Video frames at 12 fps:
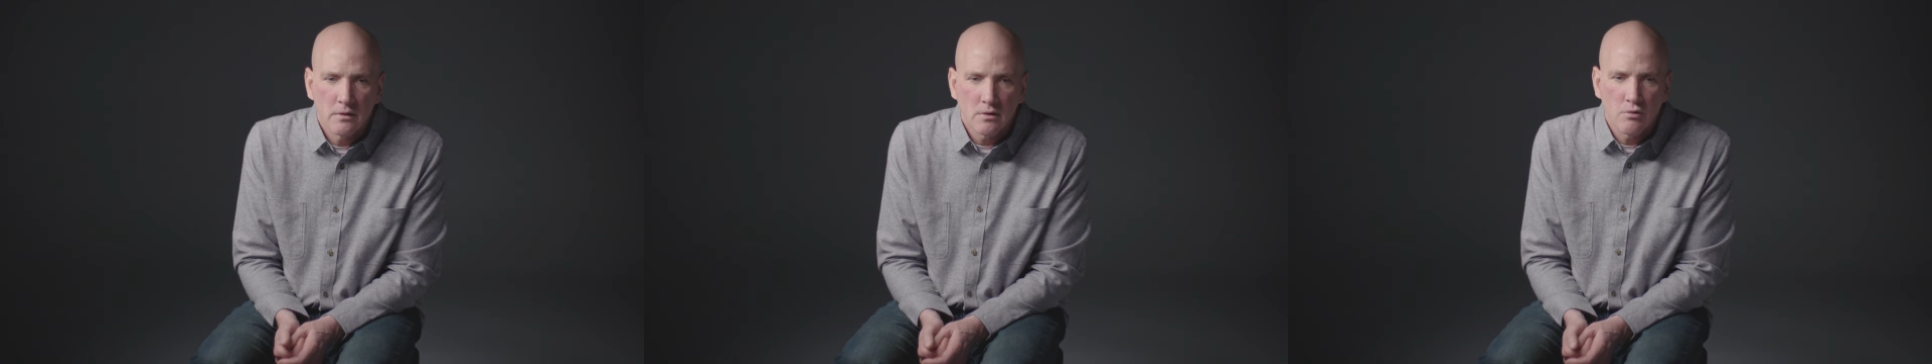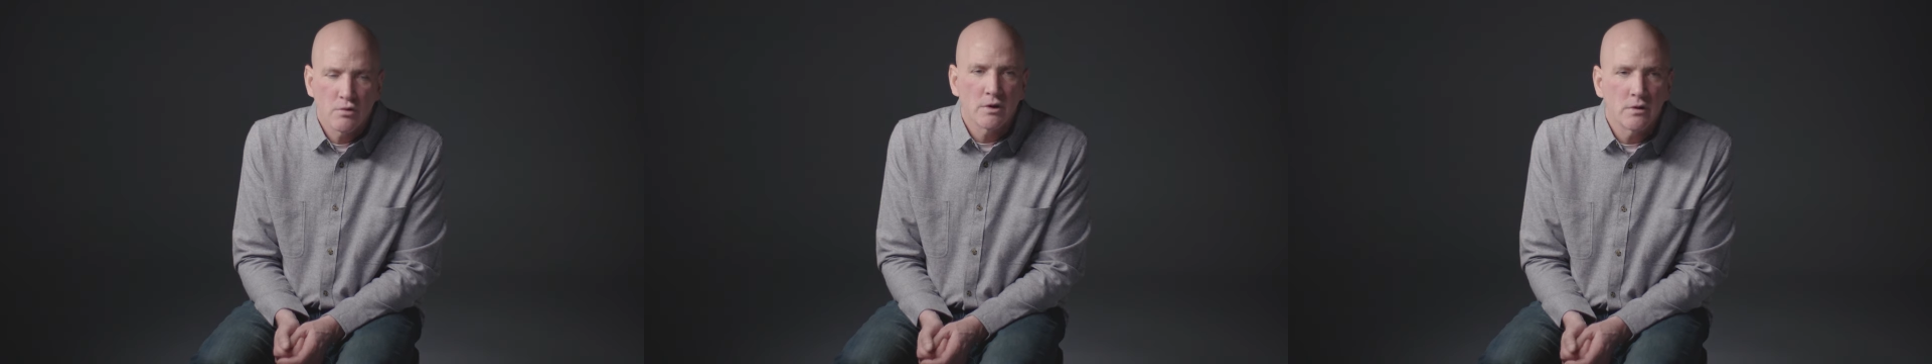
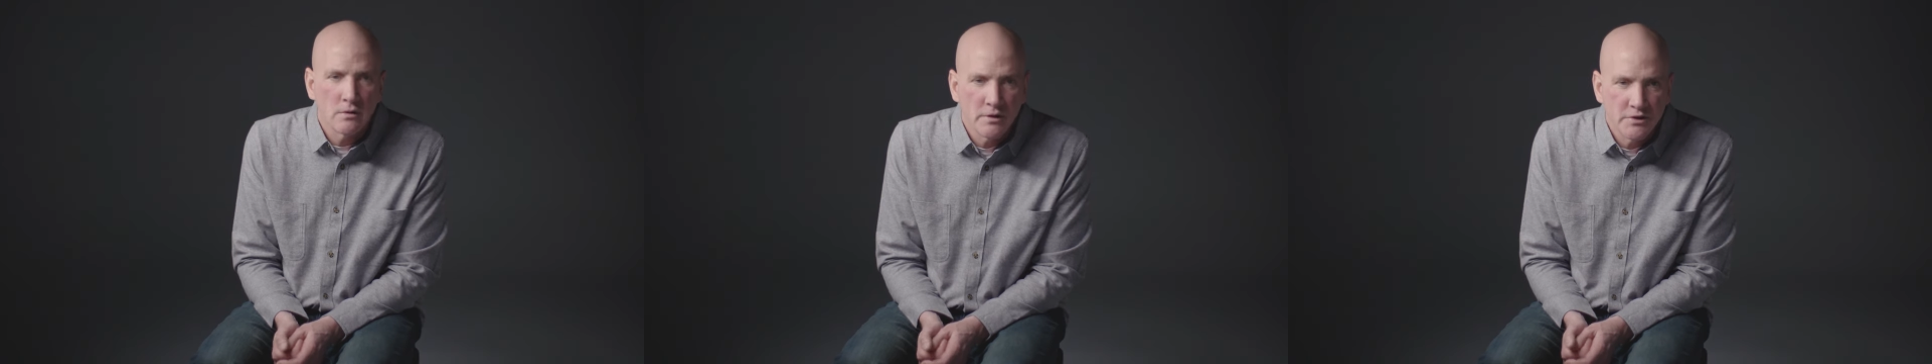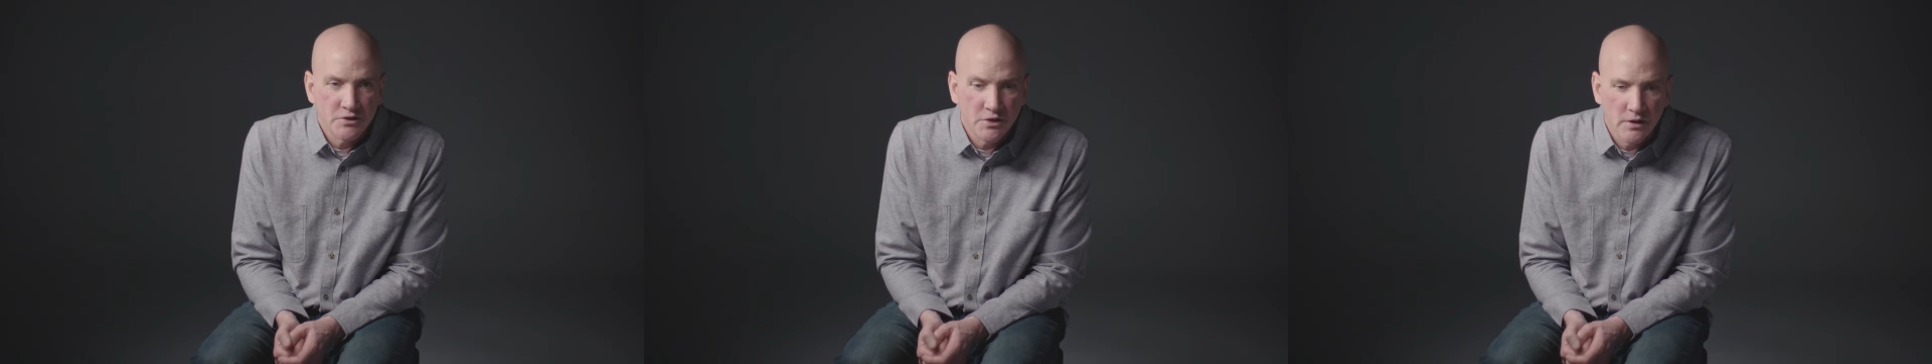critical
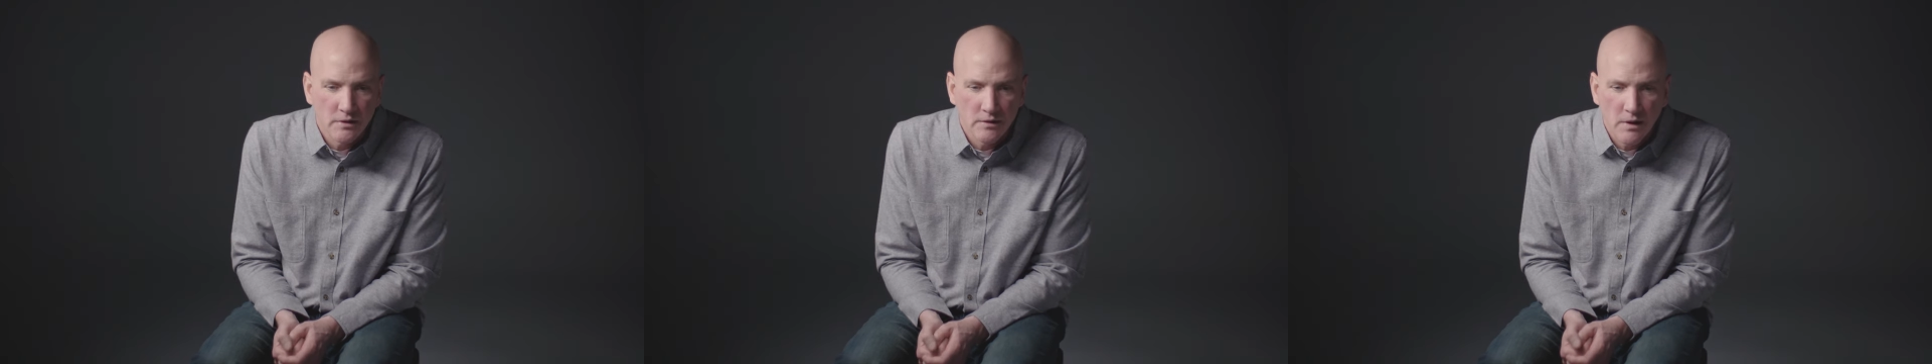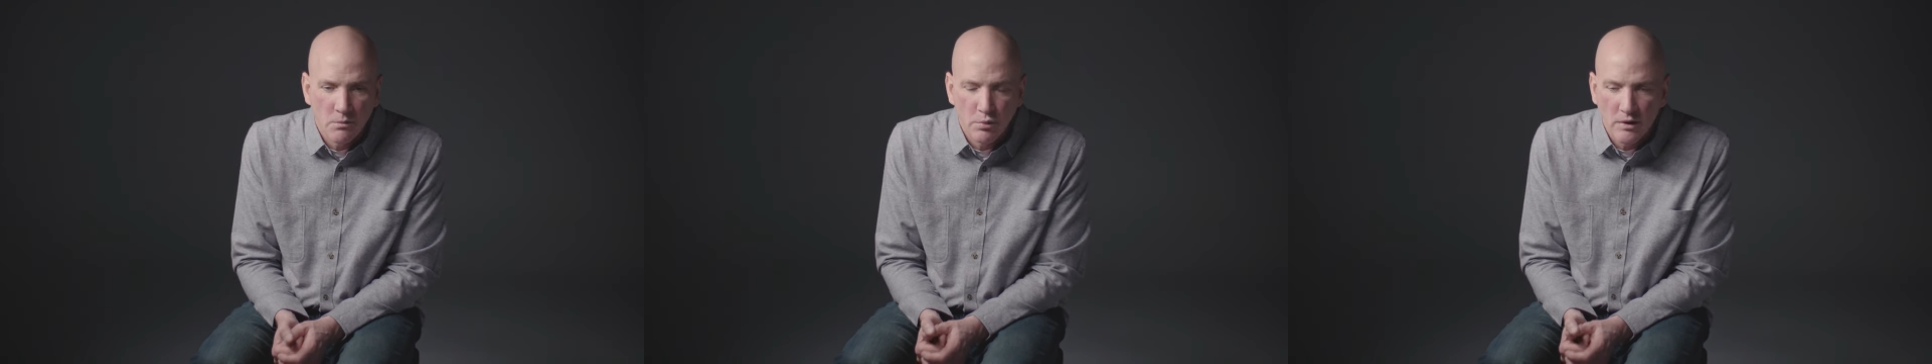incident
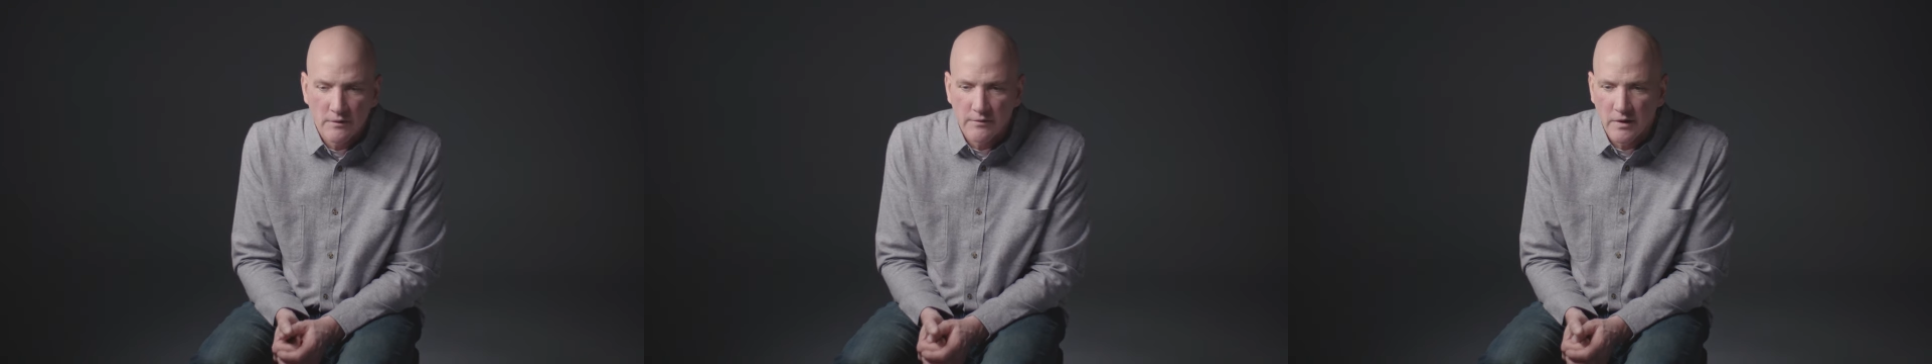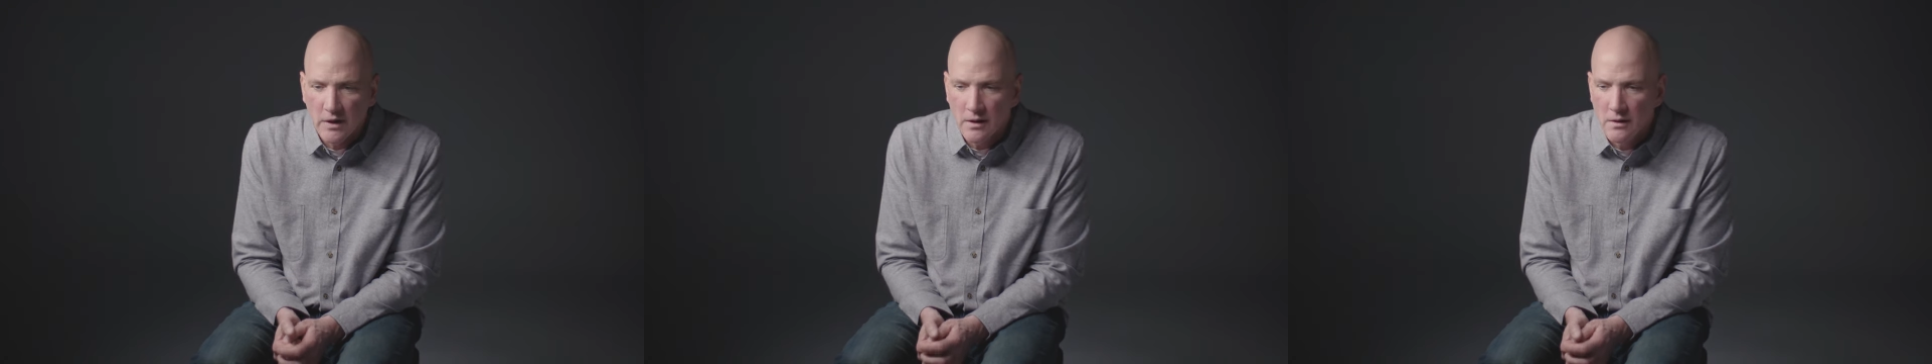
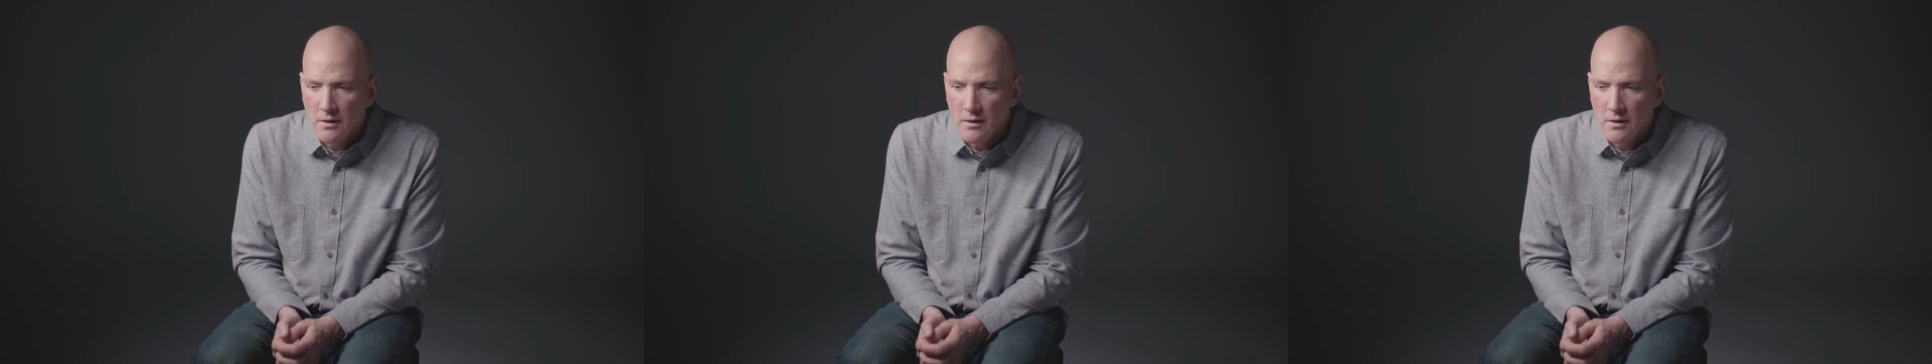debriefing